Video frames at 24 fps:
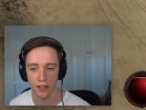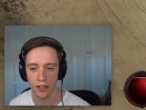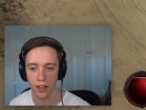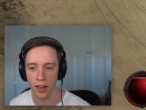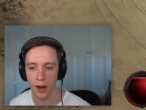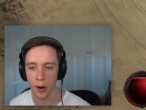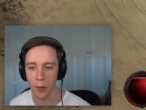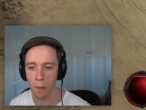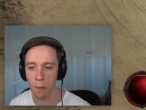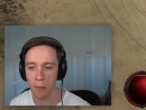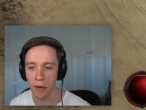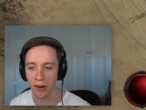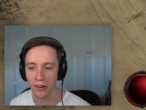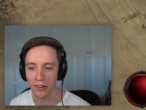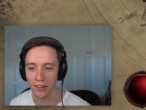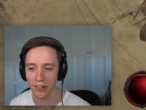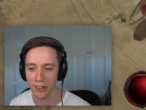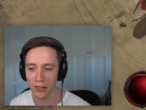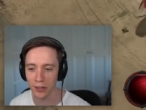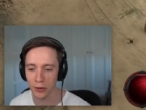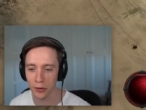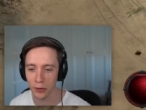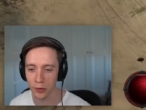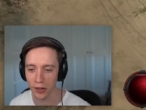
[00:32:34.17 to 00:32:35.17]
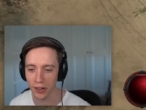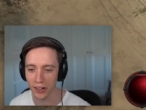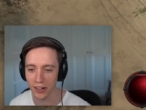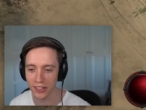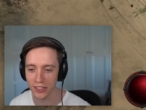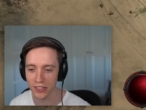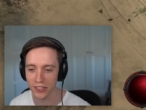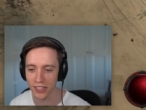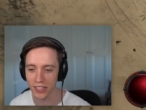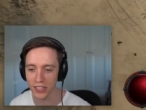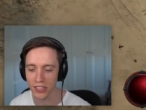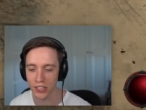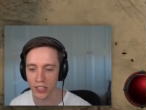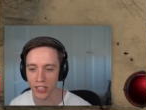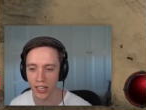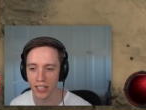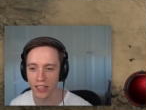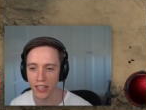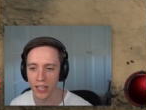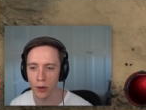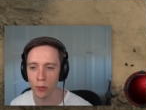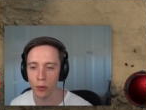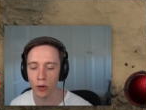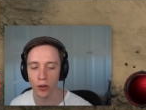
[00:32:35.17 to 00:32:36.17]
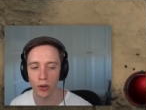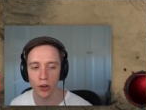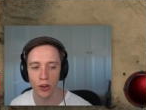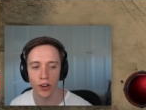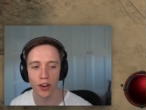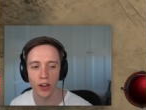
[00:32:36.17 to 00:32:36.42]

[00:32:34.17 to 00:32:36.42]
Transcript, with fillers: an American organization. I think we all